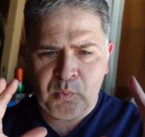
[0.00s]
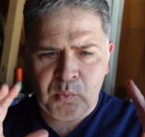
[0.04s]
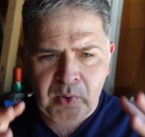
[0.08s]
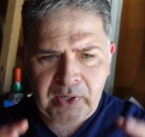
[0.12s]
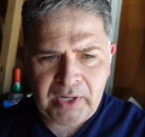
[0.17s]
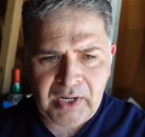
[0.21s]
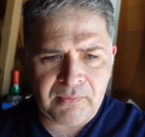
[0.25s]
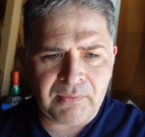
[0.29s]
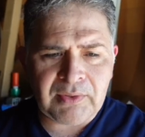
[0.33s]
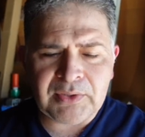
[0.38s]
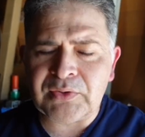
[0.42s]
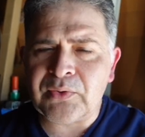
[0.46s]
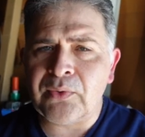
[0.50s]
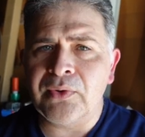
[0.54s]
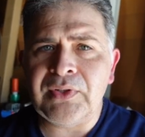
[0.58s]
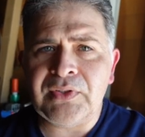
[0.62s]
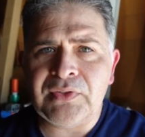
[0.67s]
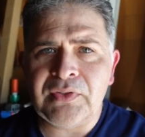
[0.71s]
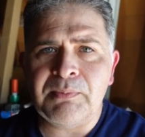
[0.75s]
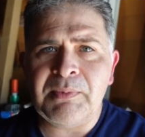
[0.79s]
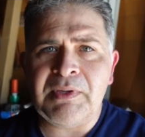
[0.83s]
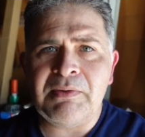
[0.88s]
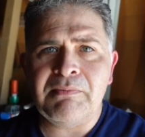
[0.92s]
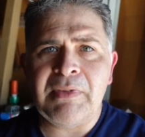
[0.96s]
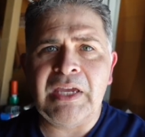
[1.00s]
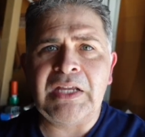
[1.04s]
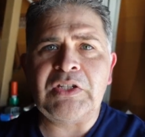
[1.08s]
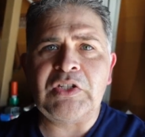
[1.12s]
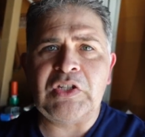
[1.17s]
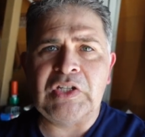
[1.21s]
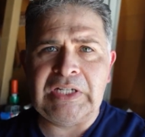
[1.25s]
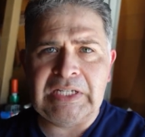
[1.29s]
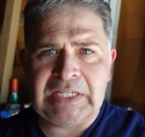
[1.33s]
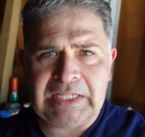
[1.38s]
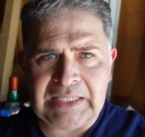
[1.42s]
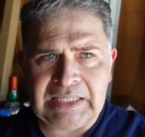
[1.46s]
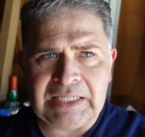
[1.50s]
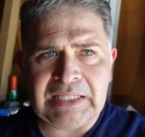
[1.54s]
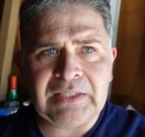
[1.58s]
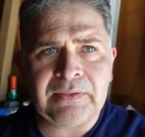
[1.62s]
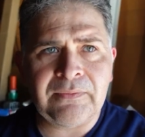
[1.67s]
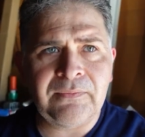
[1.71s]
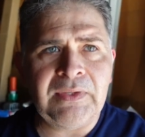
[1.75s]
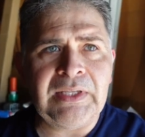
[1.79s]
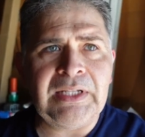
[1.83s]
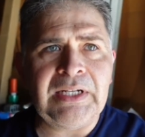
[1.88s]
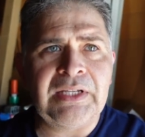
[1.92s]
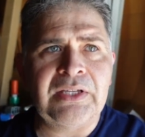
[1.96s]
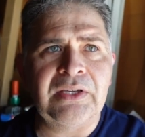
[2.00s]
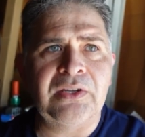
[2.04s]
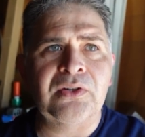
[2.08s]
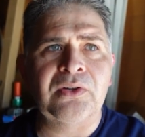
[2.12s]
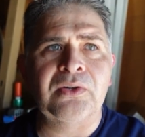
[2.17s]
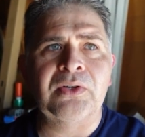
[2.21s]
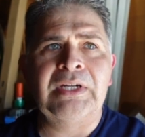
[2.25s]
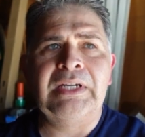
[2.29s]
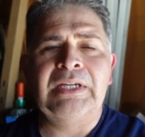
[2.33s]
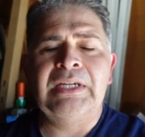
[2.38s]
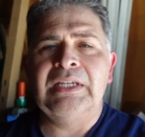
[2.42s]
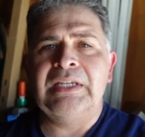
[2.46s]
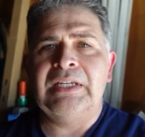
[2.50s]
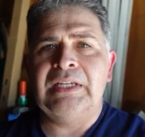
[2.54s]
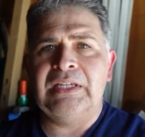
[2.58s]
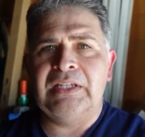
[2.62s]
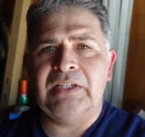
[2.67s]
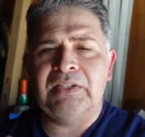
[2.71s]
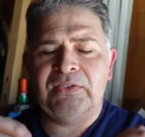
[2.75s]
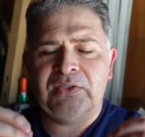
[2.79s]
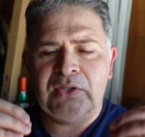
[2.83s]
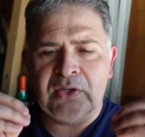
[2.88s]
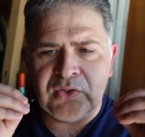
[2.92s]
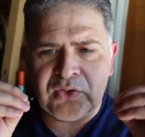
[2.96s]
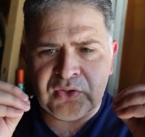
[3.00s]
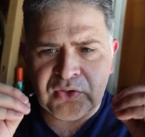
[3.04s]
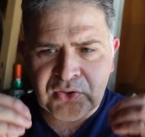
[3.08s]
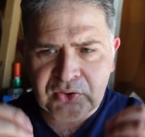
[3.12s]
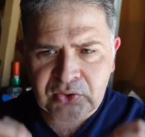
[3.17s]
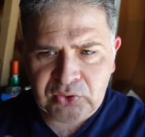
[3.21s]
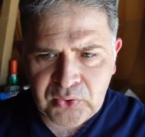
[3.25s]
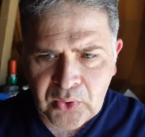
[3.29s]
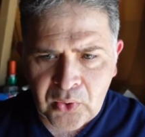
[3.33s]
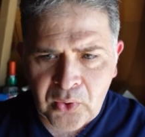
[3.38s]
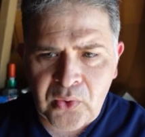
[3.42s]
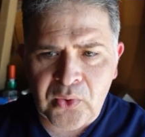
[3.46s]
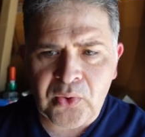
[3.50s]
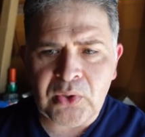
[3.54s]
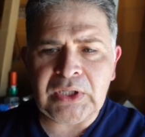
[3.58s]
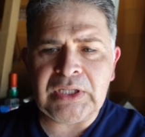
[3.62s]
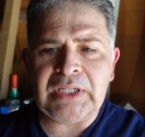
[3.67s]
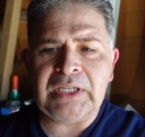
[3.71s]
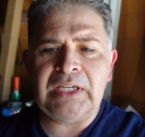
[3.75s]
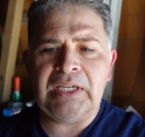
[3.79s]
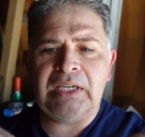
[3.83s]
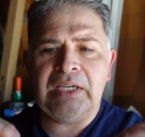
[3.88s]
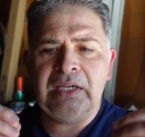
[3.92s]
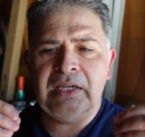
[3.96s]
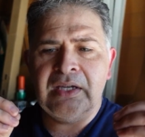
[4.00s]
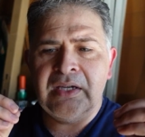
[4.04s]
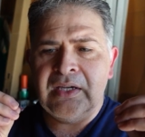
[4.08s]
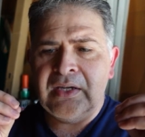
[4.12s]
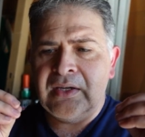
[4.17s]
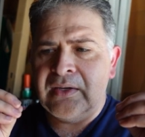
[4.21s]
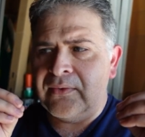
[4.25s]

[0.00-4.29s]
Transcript: is going to be mentioned in this video is solely